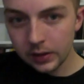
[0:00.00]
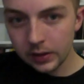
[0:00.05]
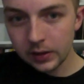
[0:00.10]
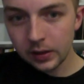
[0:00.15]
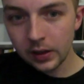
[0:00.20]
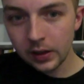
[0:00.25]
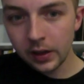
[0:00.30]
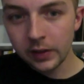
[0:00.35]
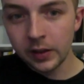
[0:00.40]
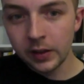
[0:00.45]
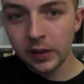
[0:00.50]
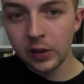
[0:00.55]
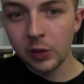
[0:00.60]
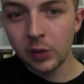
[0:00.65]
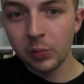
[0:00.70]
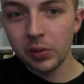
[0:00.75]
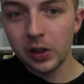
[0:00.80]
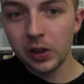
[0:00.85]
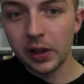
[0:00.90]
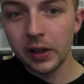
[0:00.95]
and then you
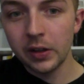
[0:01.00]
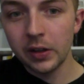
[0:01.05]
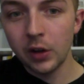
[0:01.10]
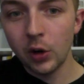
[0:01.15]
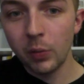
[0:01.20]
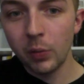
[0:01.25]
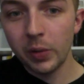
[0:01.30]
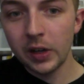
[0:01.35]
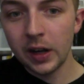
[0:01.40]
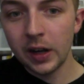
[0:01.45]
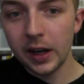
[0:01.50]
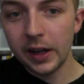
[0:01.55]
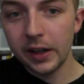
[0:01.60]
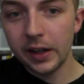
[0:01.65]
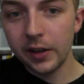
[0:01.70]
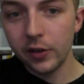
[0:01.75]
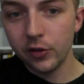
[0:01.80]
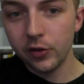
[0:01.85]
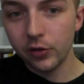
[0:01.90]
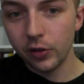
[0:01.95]
play an open high E
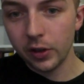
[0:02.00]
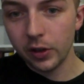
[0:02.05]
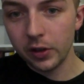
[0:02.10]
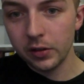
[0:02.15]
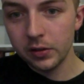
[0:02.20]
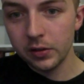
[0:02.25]
string,